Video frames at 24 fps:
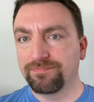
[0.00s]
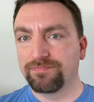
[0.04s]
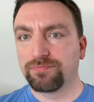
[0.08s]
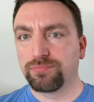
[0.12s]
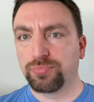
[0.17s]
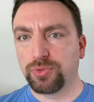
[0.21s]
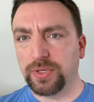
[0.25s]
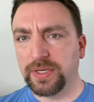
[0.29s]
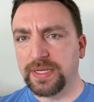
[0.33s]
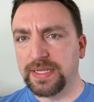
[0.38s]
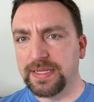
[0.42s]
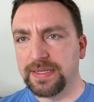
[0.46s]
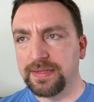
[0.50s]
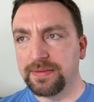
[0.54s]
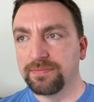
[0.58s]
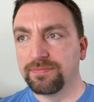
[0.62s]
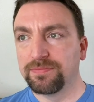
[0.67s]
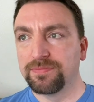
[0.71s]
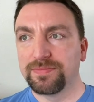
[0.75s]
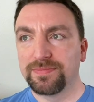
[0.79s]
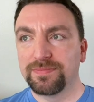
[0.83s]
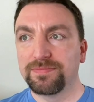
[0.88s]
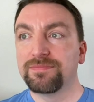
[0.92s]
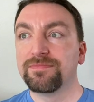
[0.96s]

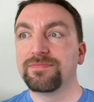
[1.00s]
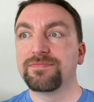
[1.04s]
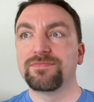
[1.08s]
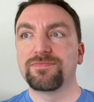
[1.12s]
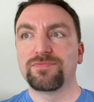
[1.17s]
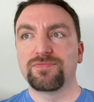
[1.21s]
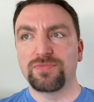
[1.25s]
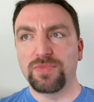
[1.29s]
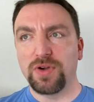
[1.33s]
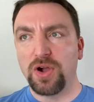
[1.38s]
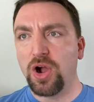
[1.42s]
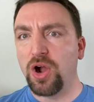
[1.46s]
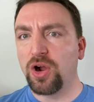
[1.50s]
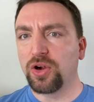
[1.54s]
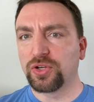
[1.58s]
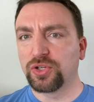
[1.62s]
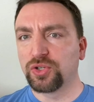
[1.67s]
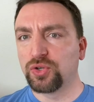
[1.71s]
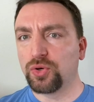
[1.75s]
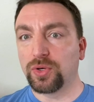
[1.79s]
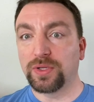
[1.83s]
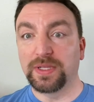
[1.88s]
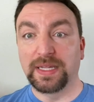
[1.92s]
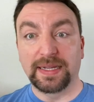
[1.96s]
pretty
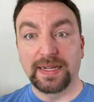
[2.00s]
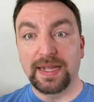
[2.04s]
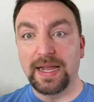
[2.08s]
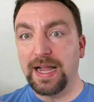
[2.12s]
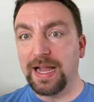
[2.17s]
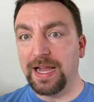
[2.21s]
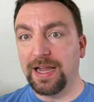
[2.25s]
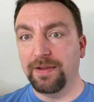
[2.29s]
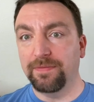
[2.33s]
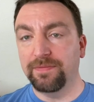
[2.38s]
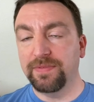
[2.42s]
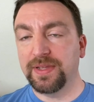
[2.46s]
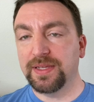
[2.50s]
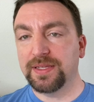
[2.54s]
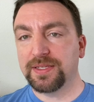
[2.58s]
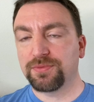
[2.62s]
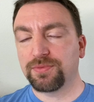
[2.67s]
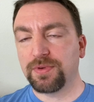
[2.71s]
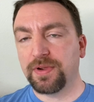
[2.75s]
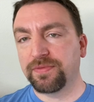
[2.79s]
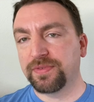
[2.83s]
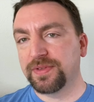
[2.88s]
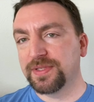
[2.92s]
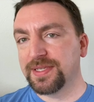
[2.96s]
hardcore, like obvious
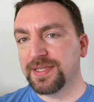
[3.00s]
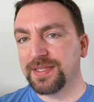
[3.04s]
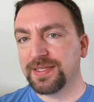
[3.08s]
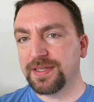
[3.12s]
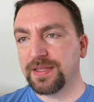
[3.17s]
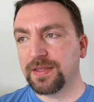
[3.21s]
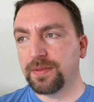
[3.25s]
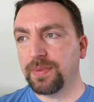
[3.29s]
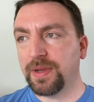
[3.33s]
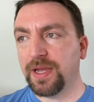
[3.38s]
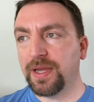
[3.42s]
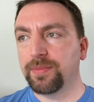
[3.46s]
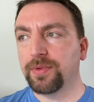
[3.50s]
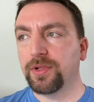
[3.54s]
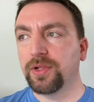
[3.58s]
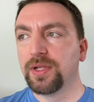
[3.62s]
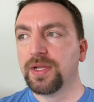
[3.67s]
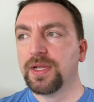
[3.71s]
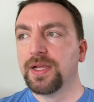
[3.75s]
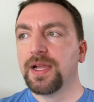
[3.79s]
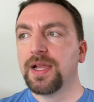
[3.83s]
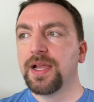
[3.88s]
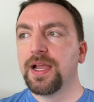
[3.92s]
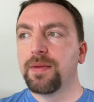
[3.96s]
references to the
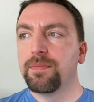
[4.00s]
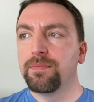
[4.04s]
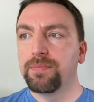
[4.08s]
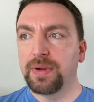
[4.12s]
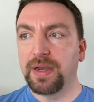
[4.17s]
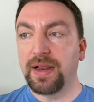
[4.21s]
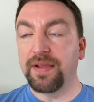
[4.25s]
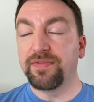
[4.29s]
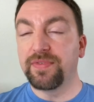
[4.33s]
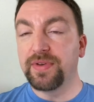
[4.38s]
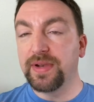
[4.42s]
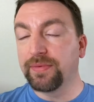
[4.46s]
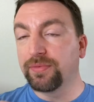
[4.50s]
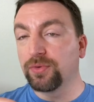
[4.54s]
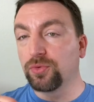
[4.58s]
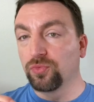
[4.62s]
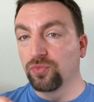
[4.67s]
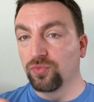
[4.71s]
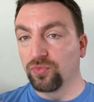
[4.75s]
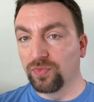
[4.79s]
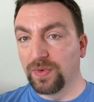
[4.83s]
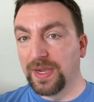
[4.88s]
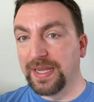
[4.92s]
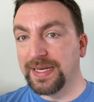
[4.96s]
Bible, but I've never
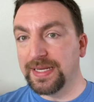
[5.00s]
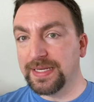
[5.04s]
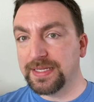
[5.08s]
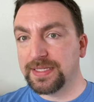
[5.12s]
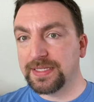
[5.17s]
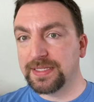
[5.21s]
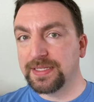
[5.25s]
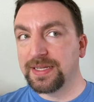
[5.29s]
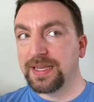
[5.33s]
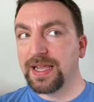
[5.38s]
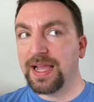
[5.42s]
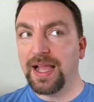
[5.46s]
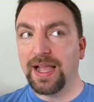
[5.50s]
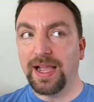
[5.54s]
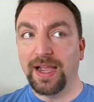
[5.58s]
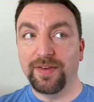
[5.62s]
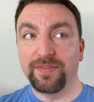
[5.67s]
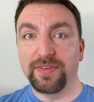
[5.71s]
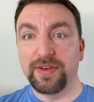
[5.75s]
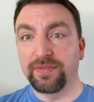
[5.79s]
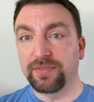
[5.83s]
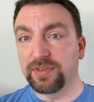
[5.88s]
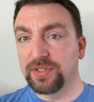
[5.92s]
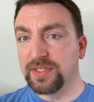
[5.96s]
read it.
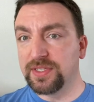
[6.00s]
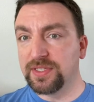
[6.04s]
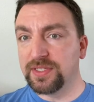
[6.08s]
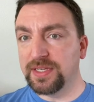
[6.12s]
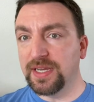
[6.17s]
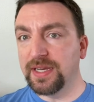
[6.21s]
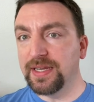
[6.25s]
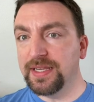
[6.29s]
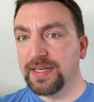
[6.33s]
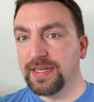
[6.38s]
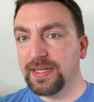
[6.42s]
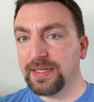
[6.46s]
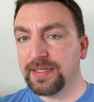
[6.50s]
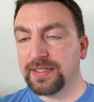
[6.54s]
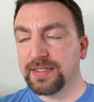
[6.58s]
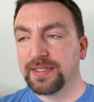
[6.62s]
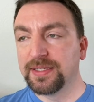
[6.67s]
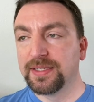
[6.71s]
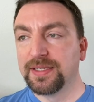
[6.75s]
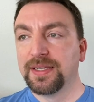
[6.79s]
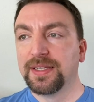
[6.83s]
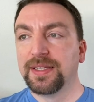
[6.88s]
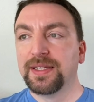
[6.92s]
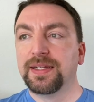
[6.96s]
I've never studied it.
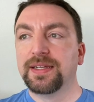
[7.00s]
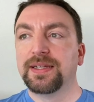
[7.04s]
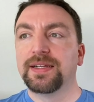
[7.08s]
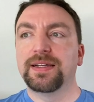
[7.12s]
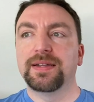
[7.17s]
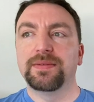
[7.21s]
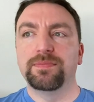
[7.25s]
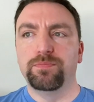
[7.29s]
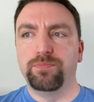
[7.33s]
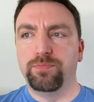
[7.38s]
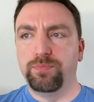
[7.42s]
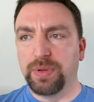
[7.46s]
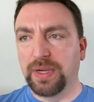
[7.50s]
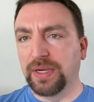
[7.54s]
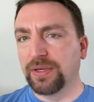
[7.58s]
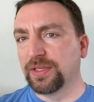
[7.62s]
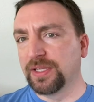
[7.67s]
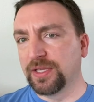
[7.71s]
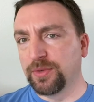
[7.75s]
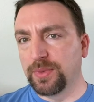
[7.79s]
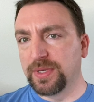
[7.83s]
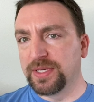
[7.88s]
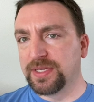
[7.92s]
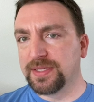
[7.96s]

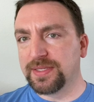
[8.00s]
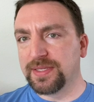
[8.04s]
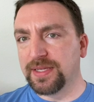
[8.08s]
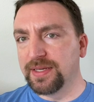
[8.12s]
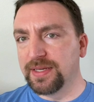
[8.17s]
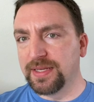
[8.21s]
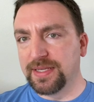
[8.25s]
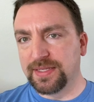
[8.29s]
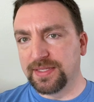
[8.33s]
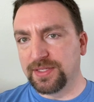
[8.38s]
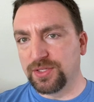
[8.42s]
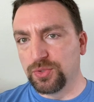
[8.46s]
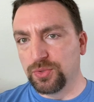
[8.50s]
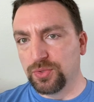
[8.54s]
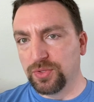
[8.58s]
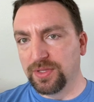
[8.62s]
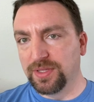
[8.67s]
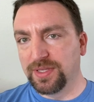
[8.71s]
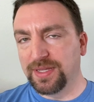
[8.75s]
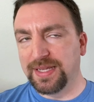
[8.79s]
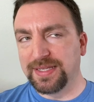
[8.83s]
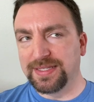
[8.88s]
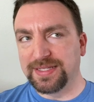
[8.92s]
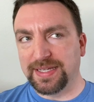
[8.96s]
Barely went to Sunday
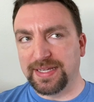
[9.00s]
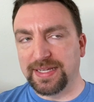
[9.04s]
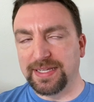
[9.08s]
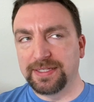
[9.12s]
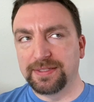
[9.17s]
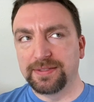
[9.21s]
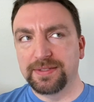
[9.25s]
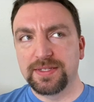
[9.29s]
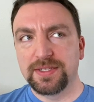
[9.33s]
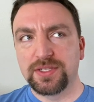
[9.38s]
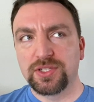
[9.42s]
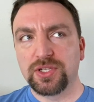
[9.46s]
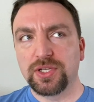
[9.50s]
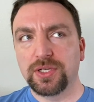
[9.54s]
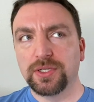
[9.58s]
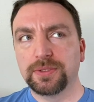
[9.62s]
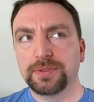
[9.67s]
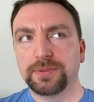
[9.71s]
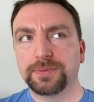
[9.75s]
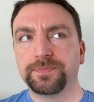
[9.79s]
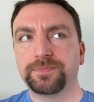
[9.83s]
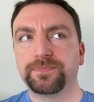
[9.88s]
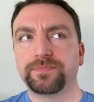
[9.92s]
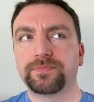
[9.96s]
school as a kid.
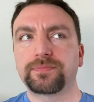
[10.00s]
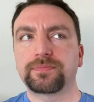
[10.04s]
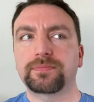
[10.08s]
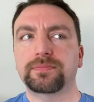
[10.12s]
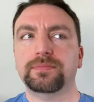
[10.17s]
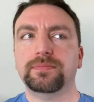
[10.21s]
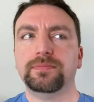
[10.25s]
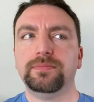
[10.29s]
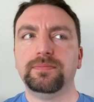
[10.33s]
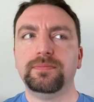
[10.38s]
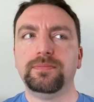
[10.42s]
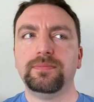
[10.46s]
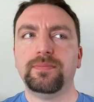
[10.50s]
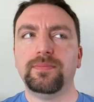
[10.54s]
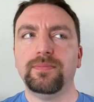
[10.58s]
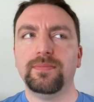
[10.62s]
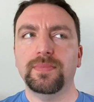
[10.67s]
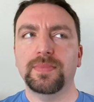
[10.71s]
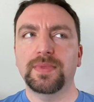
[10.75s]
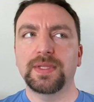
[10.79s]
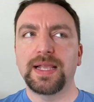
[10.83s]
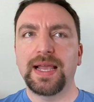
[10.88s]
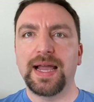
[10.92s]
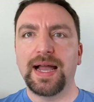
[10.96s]
So
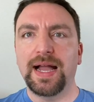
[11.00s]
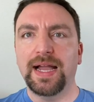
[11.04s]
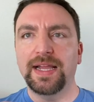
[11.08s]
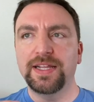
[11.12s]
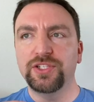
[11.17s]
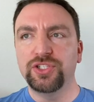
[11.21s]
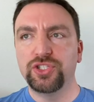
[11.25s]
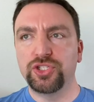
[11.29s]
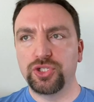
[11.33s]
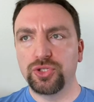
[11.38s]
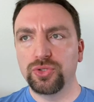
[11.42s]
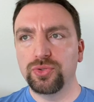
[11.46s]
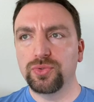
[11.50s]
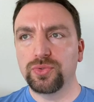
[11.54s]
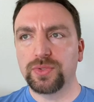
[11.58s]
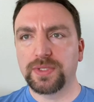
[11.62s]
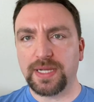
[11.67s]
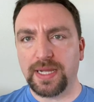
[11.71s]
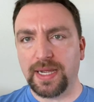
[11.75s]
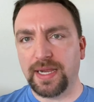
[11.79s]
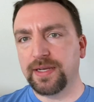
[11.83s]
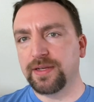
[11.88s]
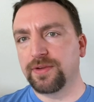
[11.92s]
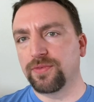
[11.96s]
I do
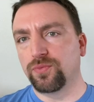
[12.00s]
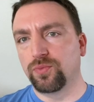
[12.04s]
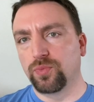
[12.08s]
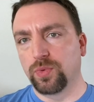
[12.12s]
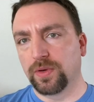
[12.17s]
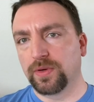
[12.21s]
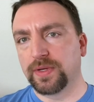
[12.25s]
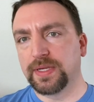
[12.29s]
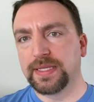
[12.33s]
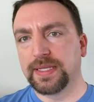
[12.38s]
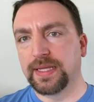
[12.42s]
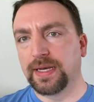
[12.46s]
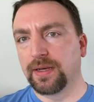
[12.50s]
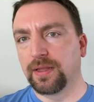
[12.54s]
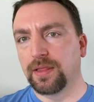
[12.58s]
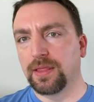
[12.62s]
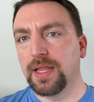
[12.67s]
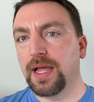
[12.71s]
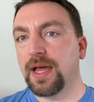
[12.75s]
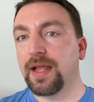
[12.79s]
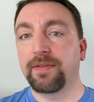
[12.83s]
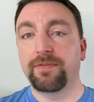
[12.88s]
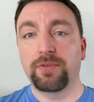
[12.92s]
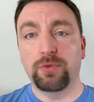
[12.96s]
kind of worry that a
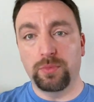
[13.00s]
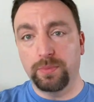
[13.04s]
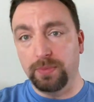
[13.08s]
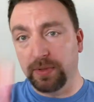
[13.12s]
lot of it would